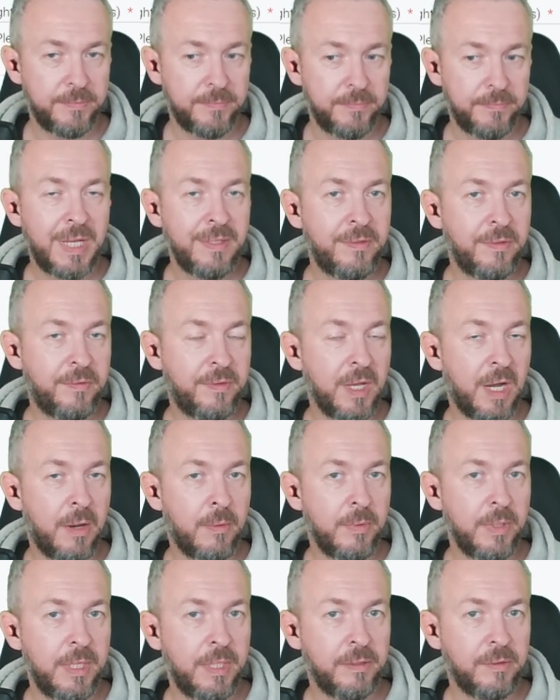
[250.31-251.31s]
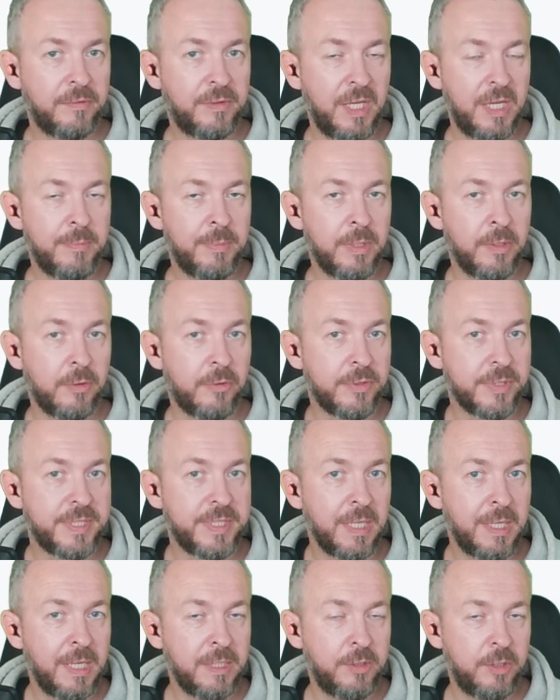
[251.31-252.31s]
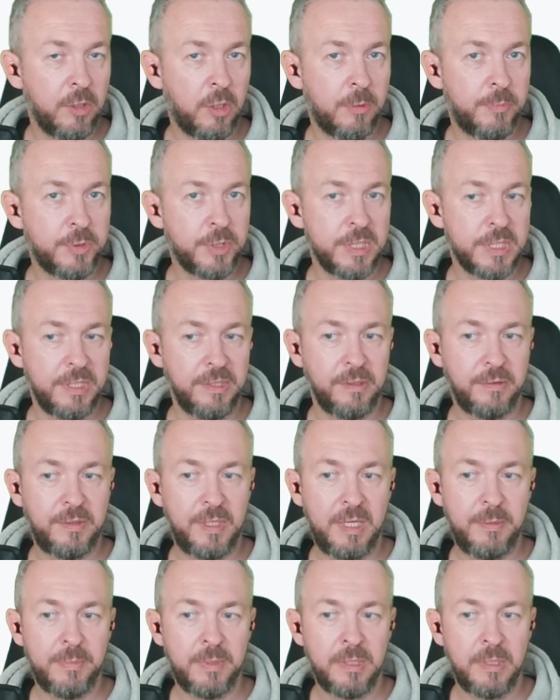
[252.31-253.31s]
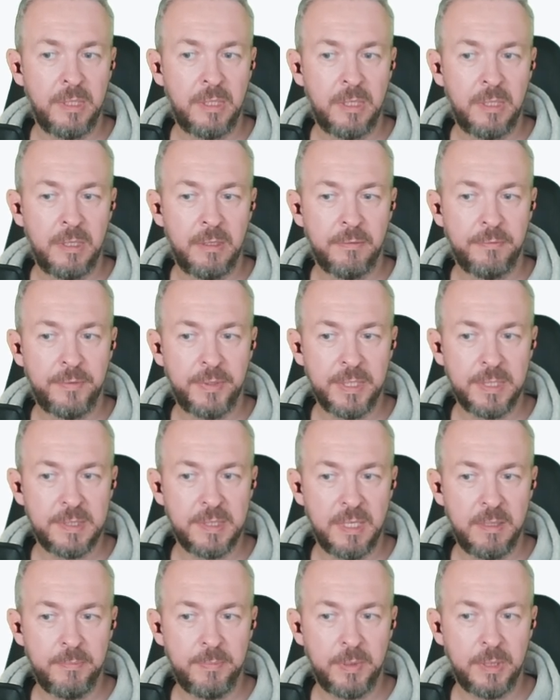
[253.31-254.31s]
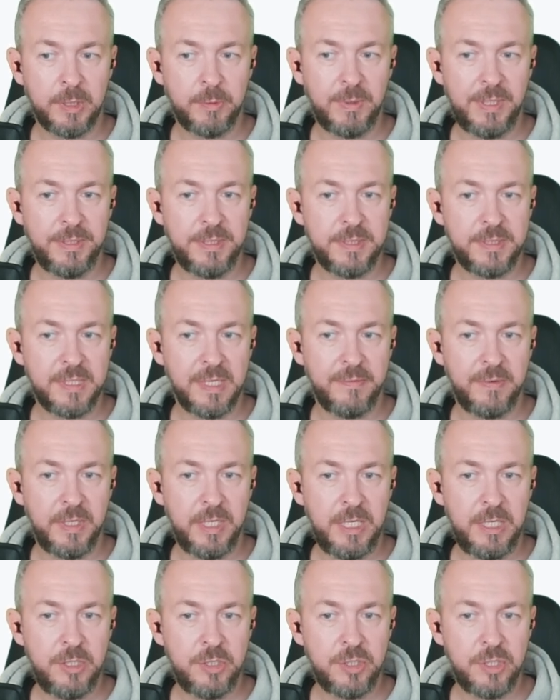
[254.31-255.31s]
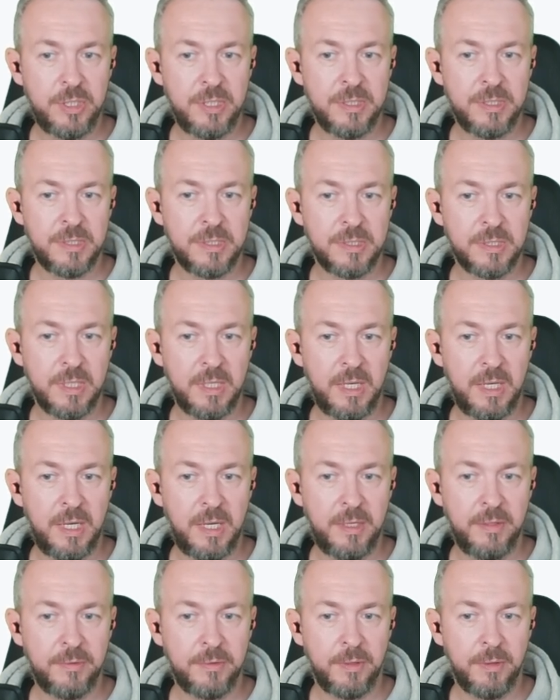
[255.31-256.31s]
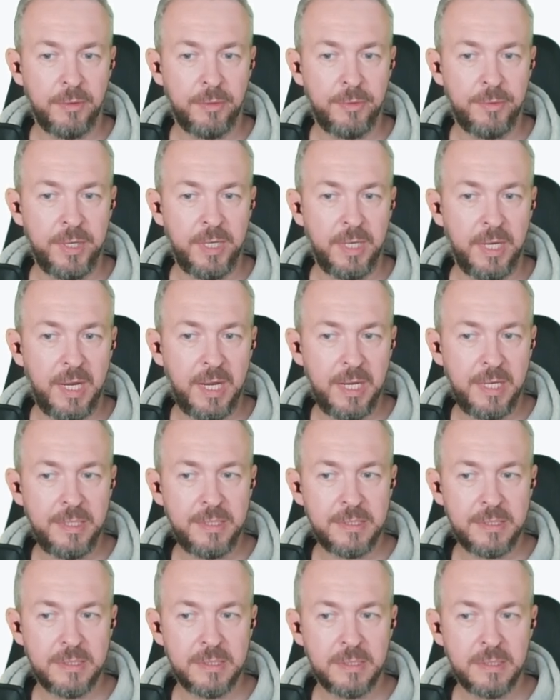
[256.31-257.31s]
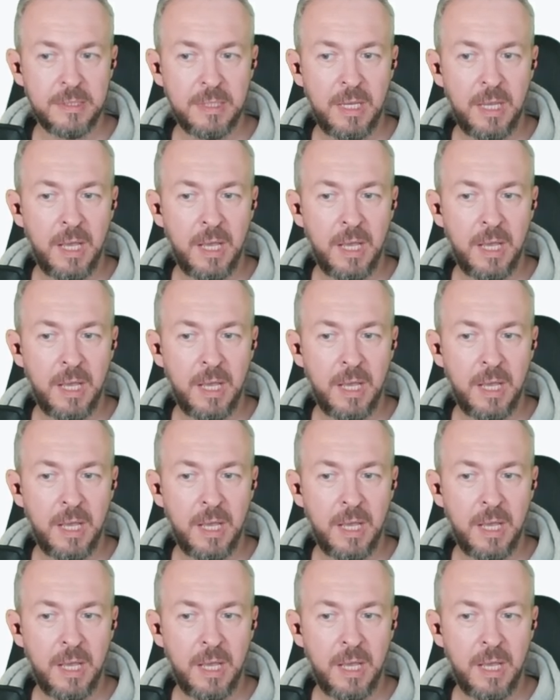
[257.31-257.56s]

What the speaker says: Write it down in the table or select the options in the table. For example, 27 inches and 3/8.